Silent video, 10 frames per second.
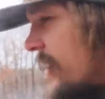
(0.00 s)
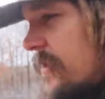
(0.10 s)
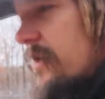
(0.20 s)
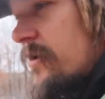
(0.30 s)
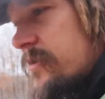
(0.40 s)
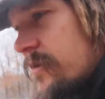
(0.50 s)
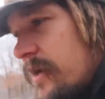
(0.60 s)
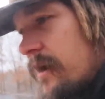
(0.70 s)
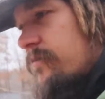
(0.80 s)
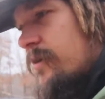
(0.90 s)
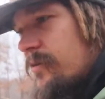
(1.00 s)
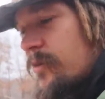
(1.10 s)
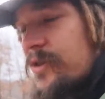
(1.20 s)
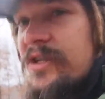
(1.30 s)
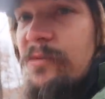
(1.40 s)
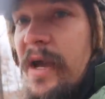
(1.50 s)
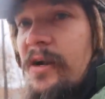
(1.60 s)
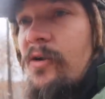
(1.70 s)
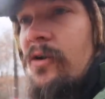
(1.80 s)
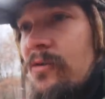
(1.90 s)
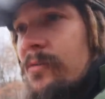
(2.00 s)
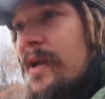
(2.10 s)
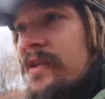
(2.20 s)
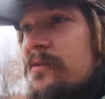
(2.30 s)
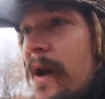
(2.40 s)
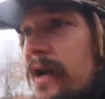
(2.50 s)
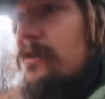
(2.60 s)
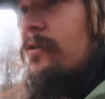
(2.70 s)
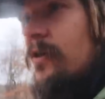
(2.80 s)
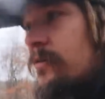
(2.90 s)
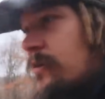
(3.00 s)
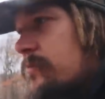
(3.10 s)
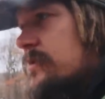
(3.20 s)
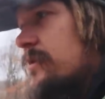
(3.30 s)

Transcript: And then also you have, you know, both the tomato hornworm and the tobacco hornworm,